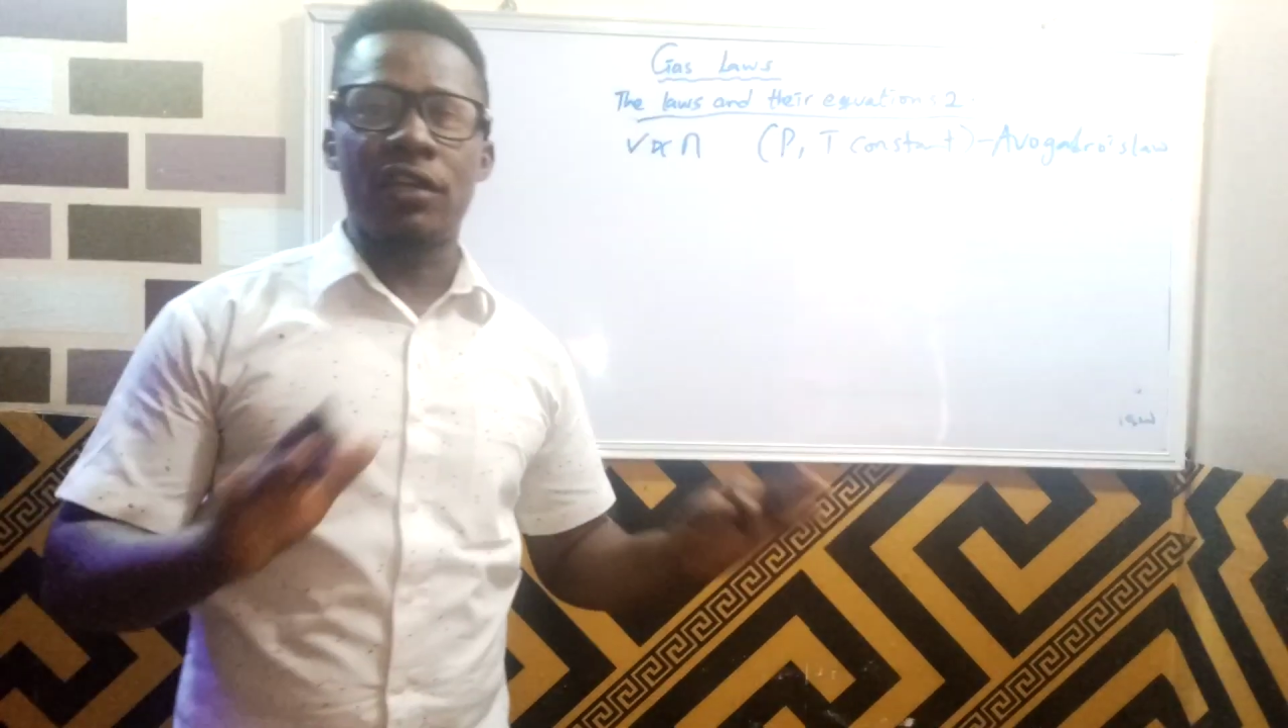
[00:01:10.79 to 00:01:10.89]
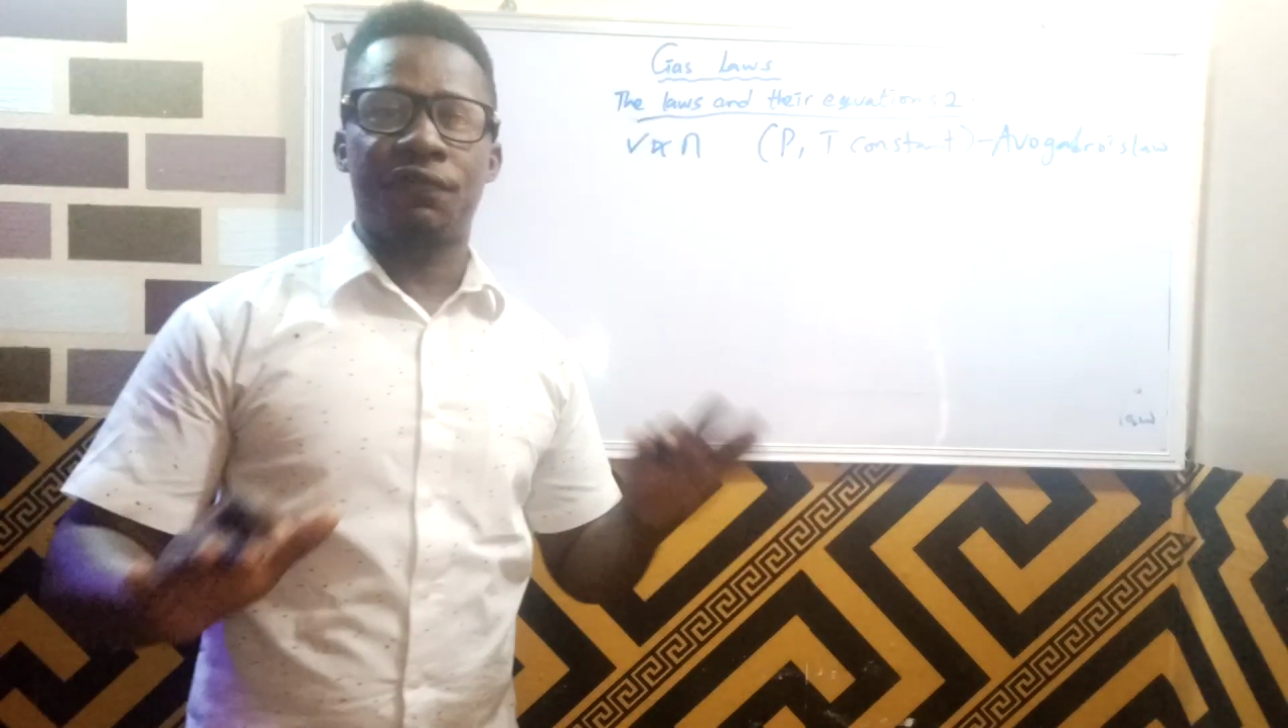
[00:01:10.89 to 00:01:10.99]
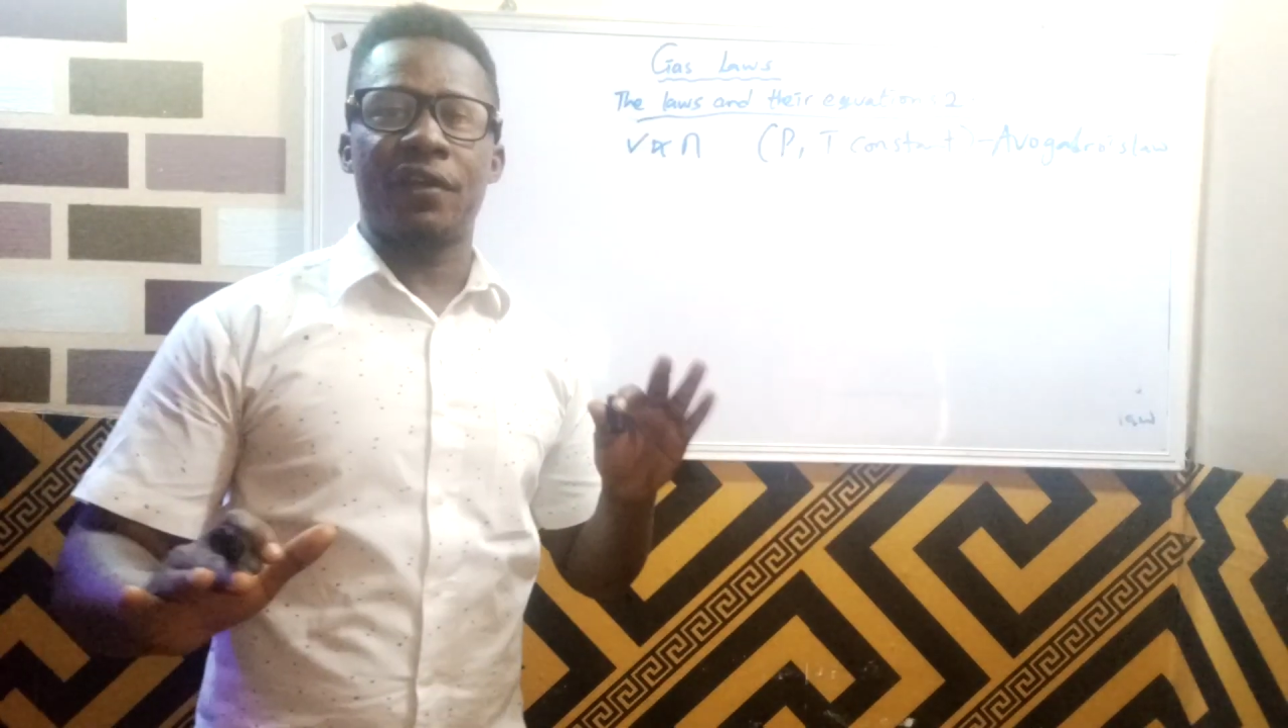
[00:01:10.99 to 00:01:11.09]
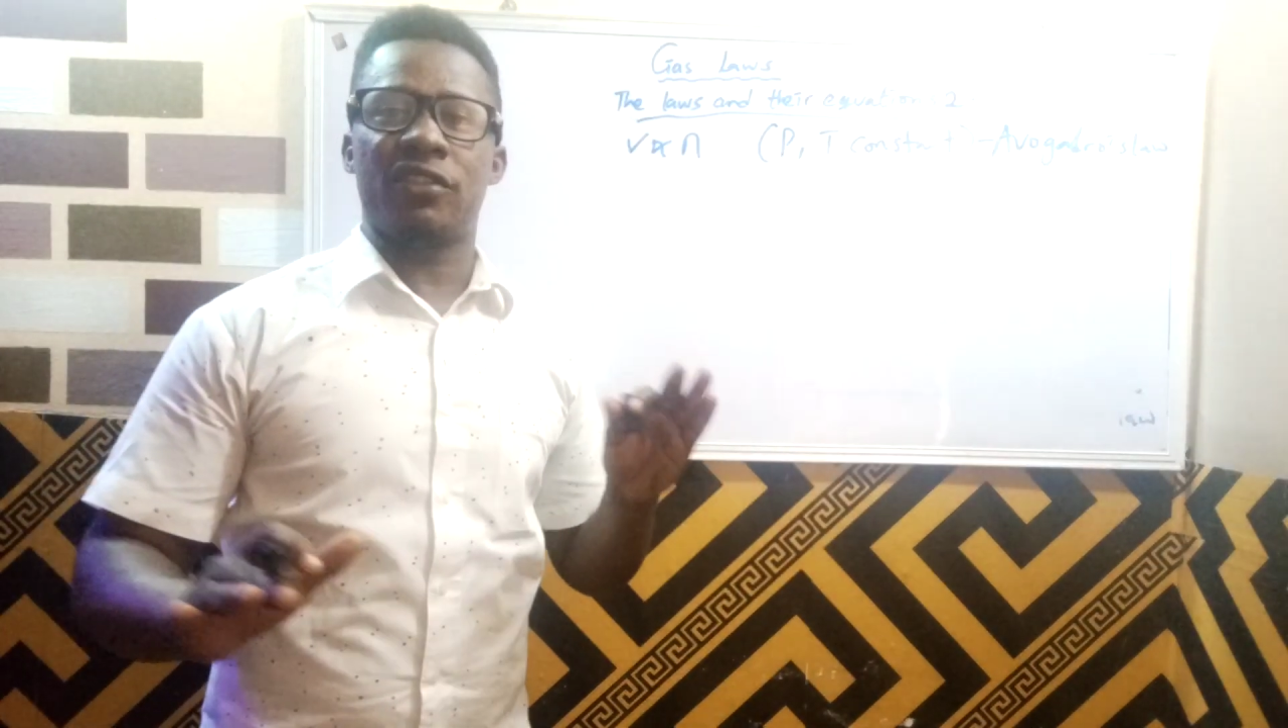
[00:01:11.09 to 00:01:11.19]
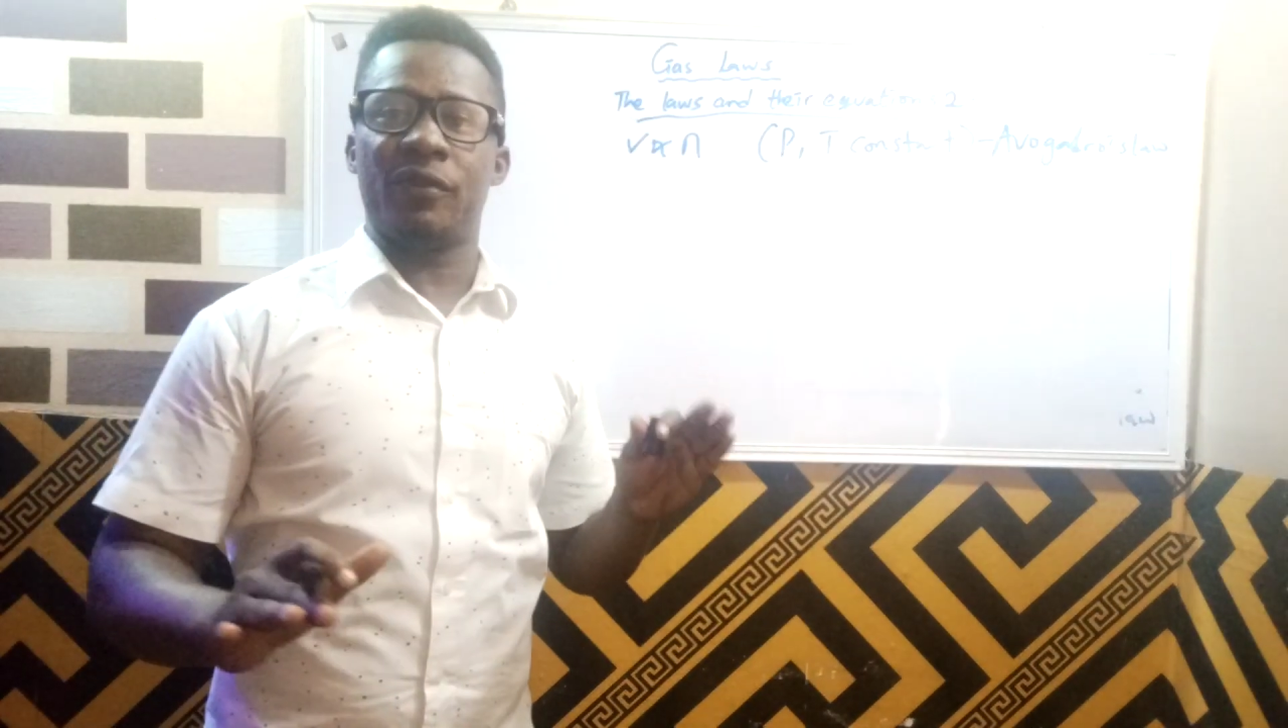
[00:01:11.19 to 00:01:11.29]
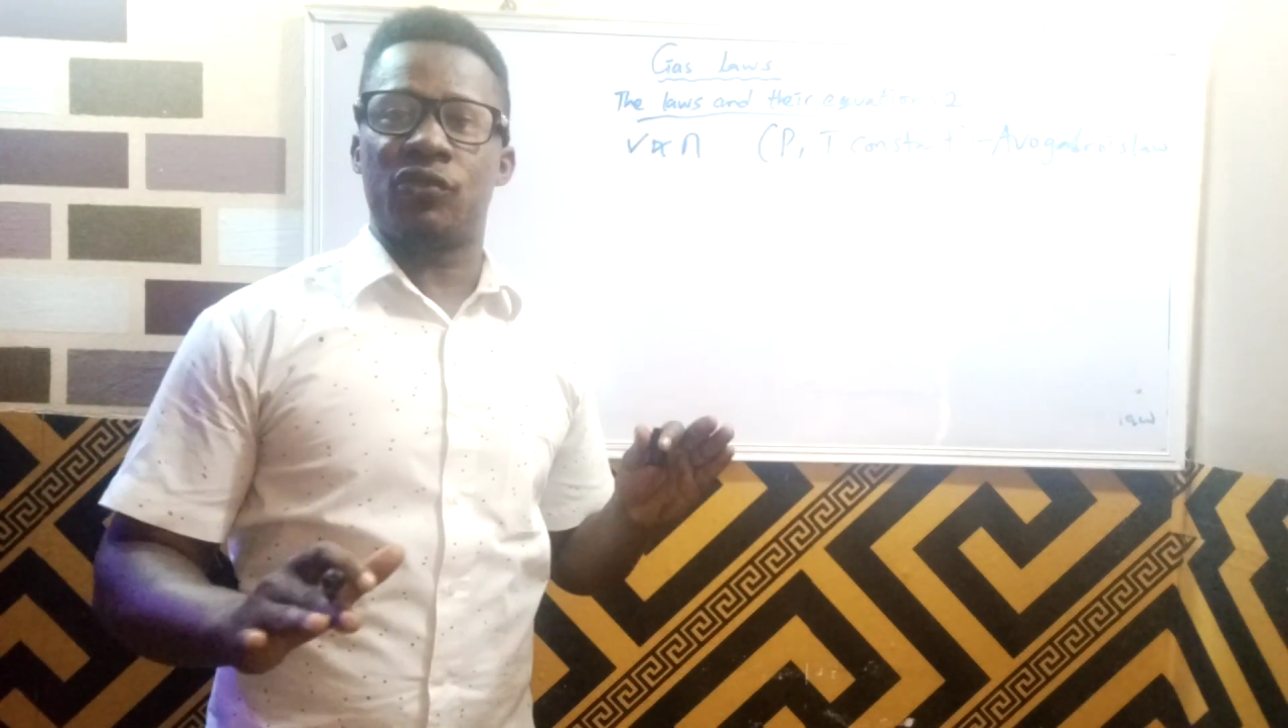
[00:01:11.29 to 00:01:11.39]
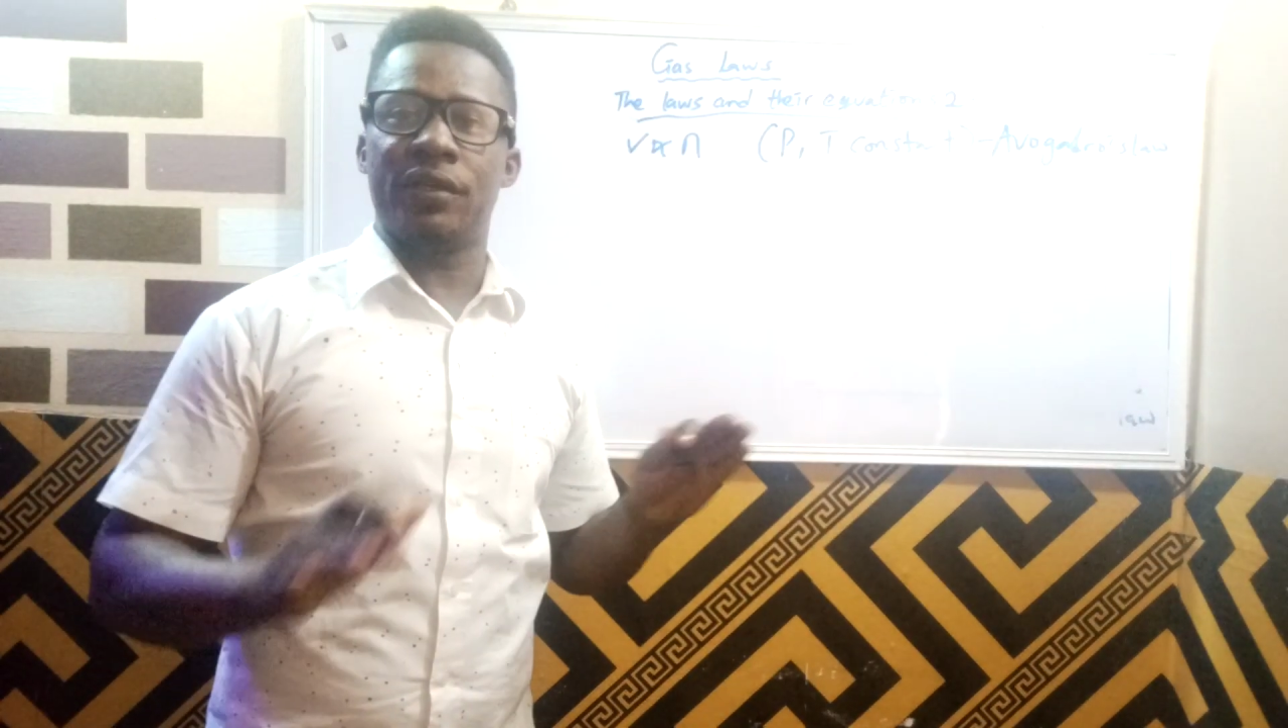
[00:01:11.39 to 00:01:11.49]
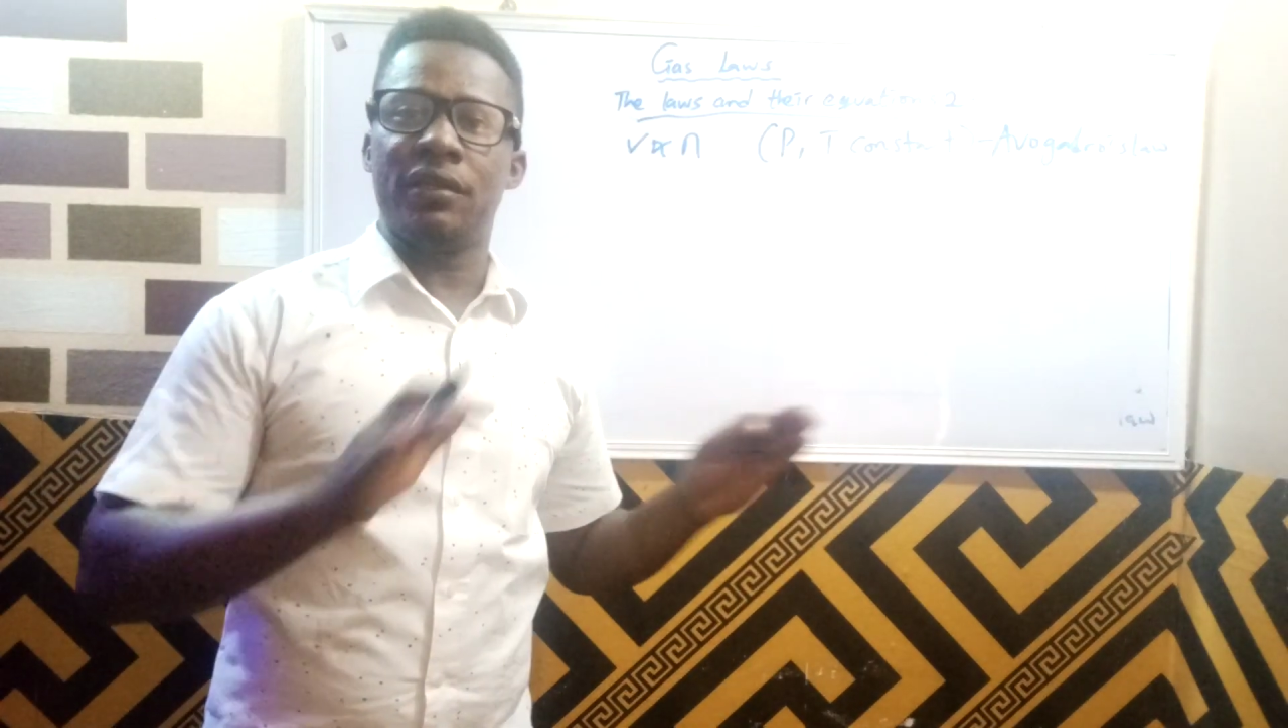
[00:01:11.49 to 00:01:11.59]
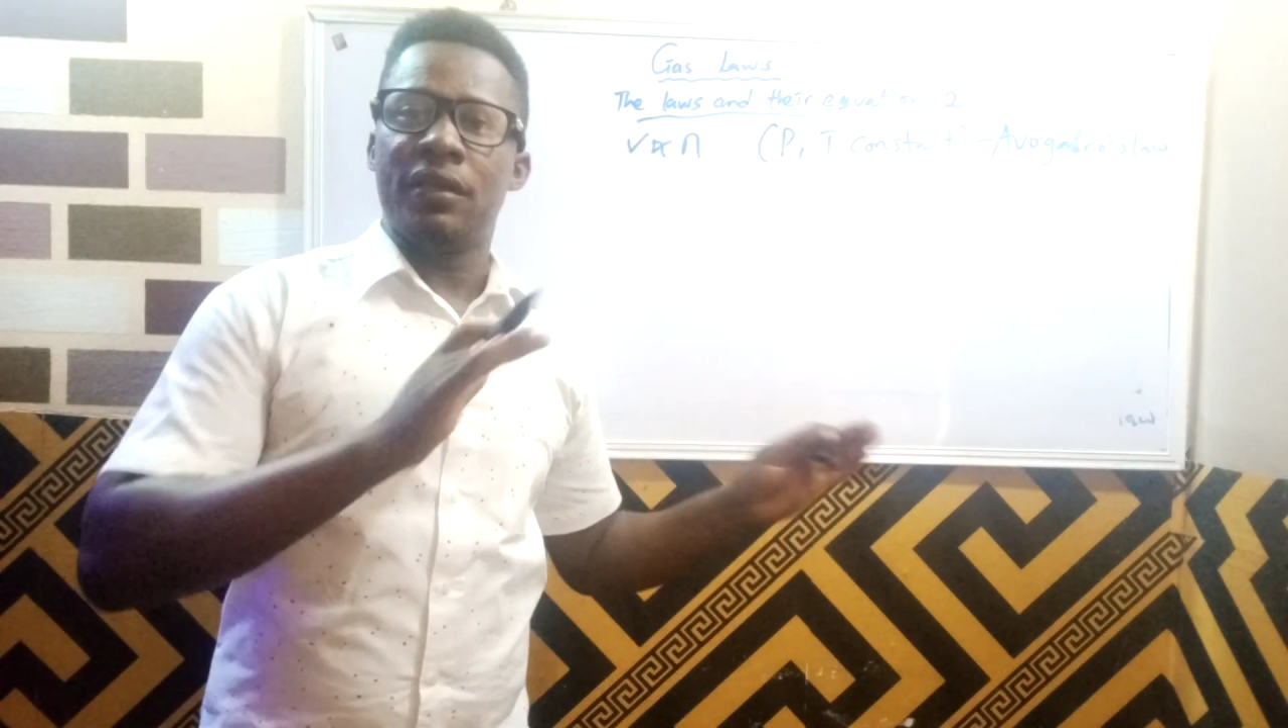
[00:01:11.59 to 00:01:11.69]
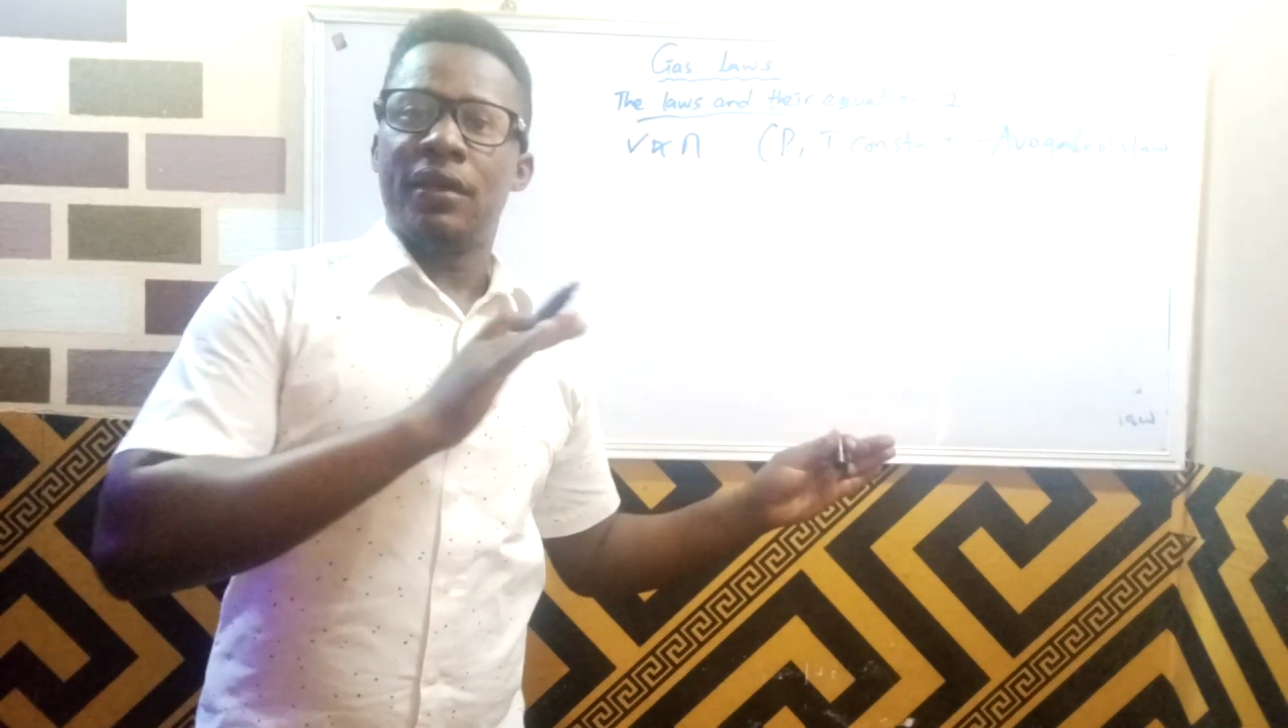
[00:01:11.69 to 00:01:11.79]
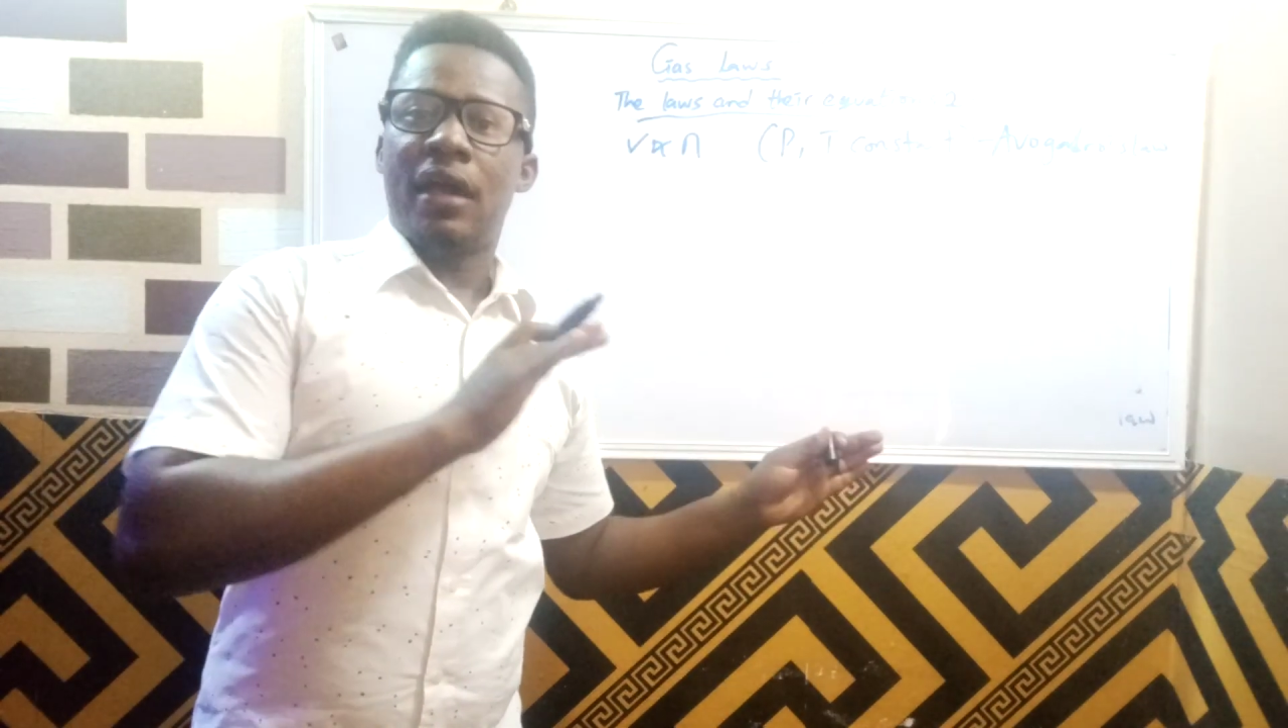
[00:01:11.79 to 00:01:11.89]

difference between